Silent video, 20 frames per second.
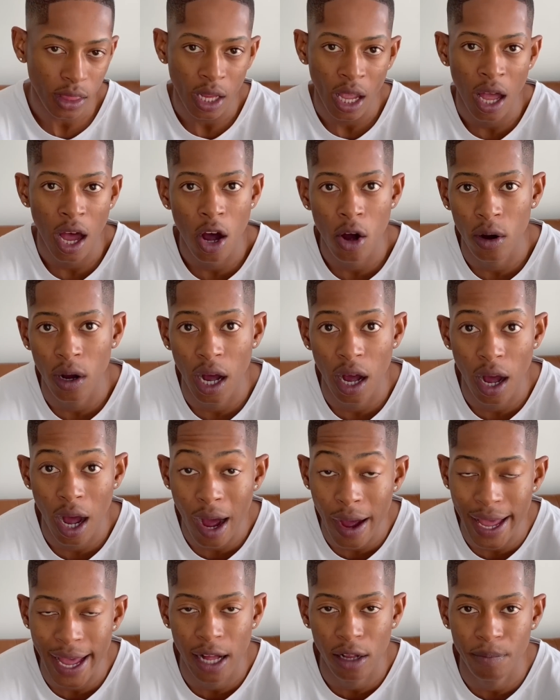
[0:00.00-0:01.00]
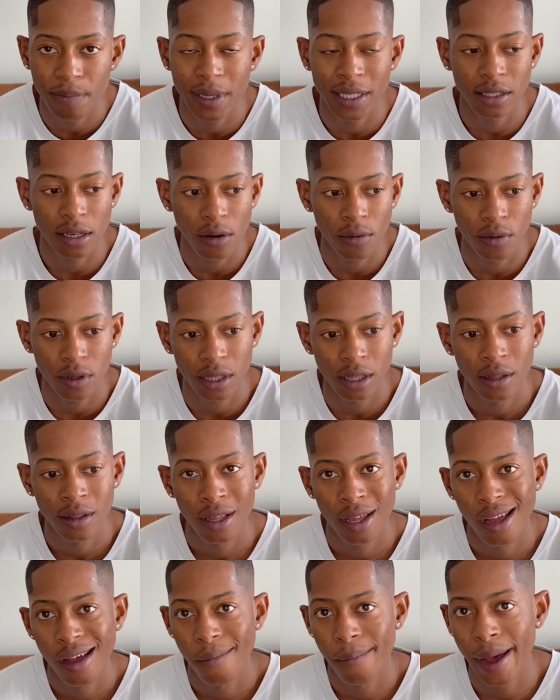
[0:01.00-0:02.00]
How I help myself with
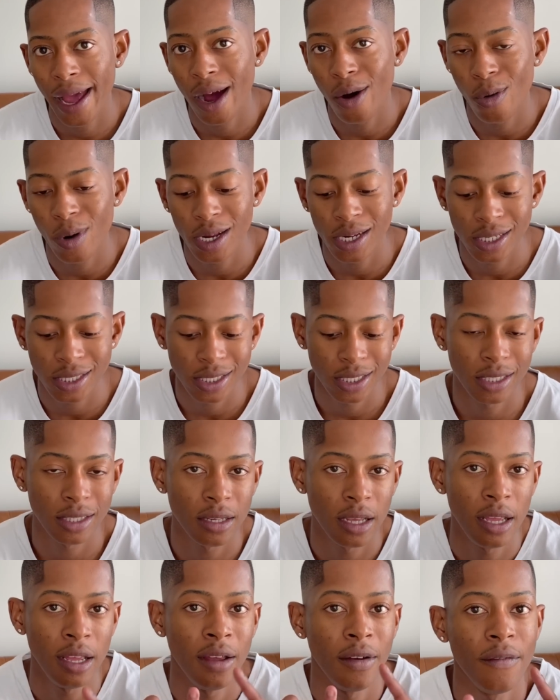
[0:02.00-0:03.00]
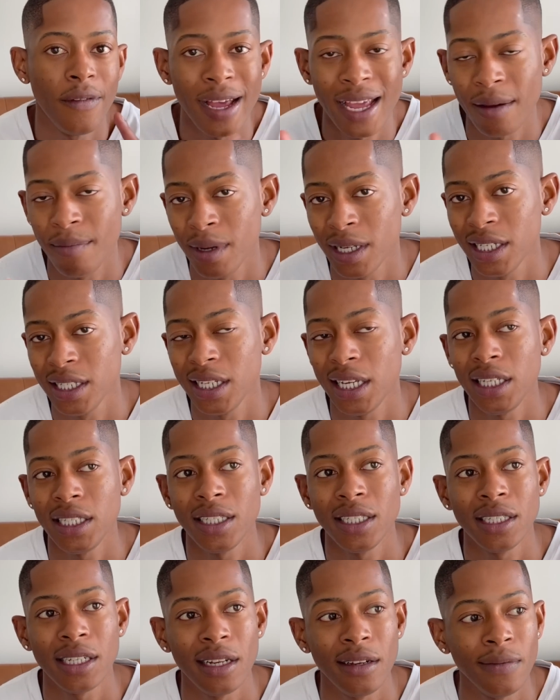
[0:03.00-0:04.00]
my awareness is via
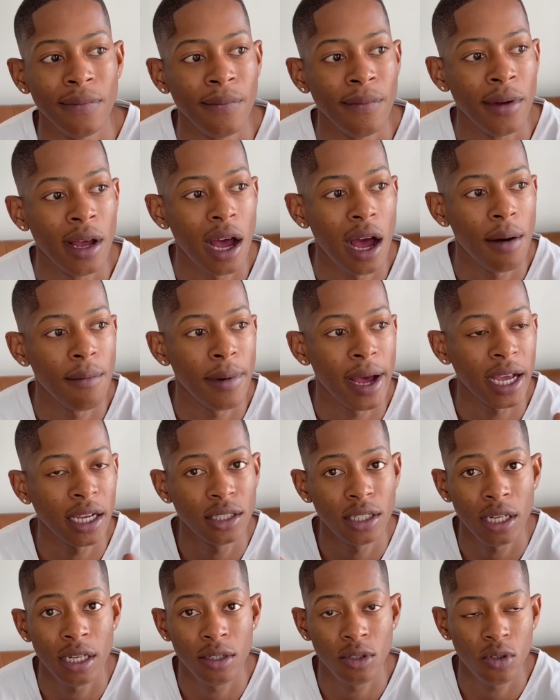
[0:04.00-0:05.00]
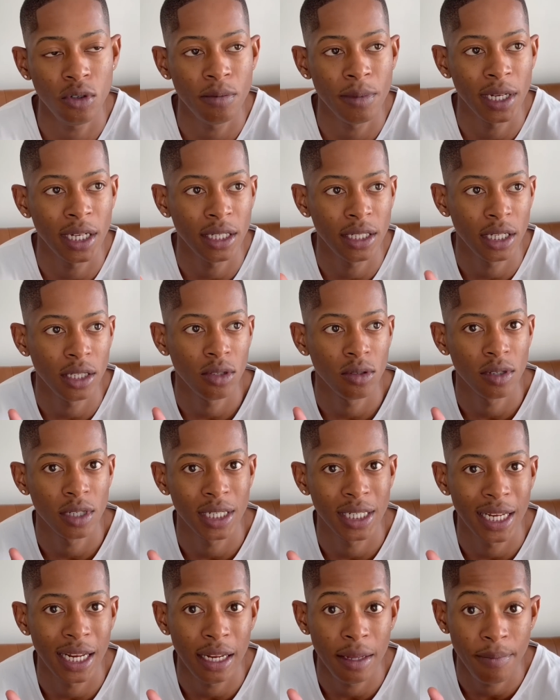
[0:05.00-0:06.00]
meditation. I actually do meditate on a
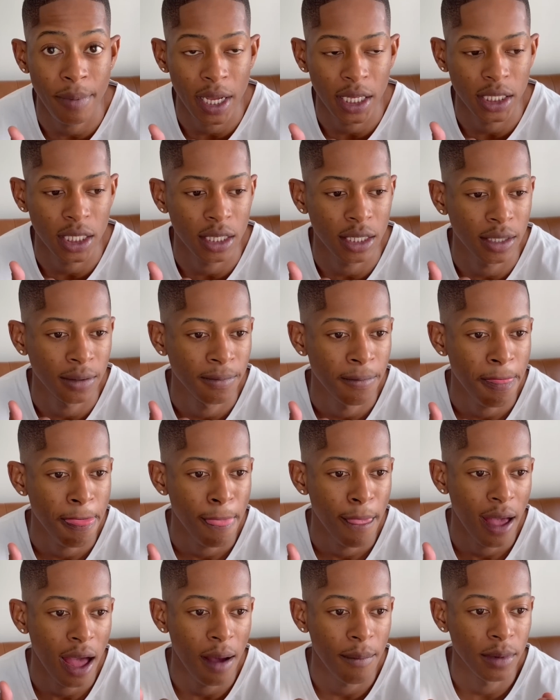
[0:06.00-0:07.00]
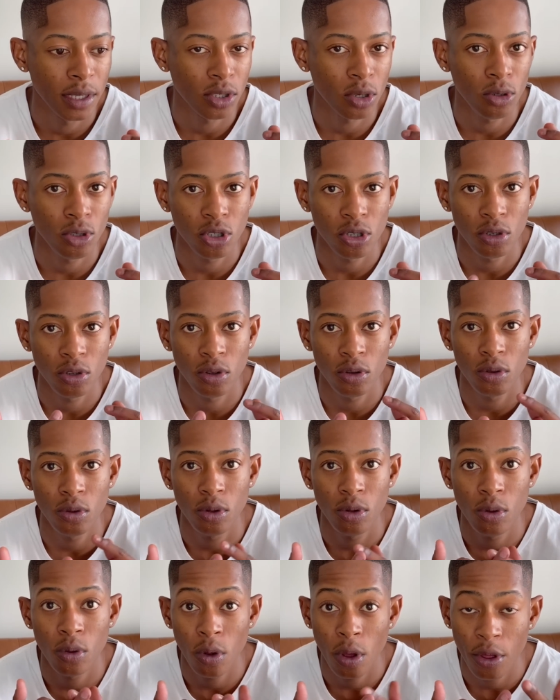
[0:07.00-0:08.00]
daily basis. It's also
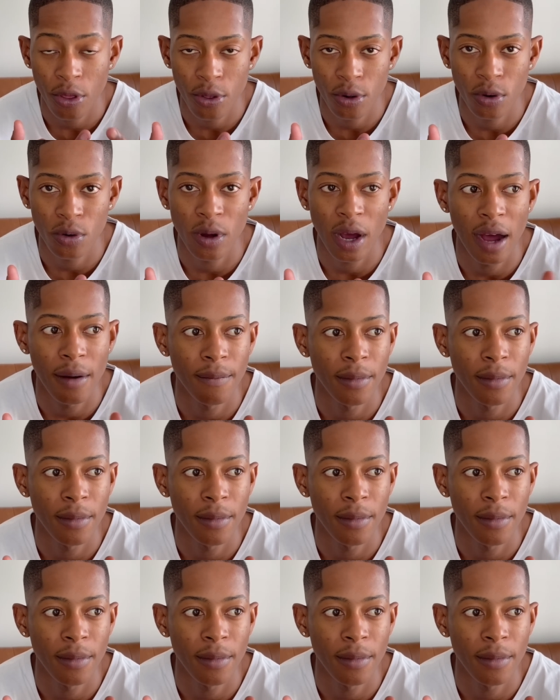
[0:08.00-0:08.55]
through